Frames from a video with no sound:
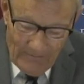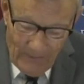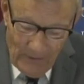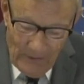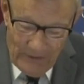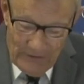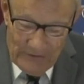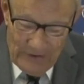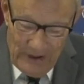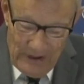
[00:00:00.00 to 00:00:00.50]

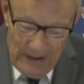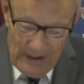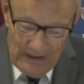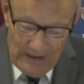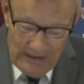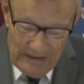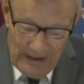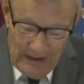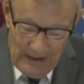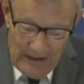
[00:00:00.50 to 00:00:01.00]

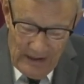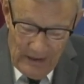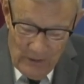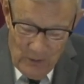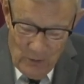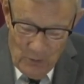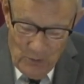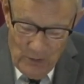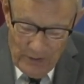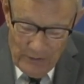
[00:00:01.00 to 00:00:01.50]
14, he
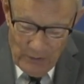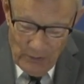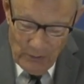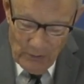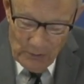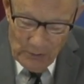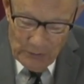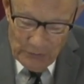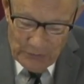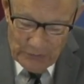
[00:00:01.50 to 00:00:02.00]
who
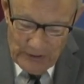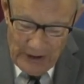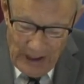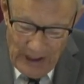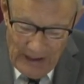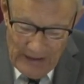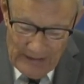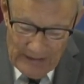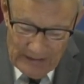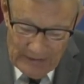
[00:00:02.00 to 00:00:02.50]
withholds
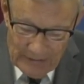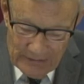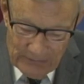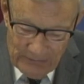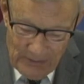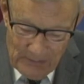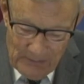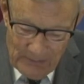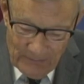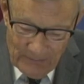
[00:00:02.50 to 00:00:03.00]
kindness
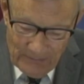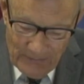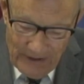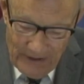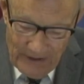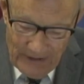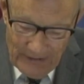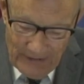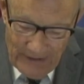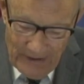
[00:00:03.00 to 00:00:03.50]
from a
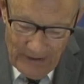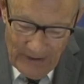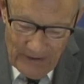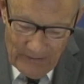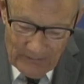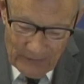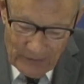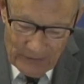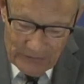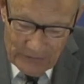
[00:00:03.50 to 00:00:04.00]
friend
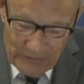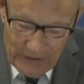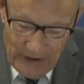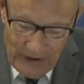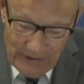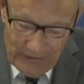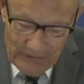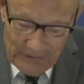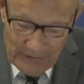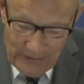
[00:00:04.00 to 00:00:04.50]

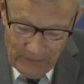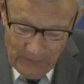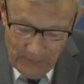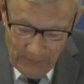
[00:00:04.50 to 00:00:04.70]
forsakes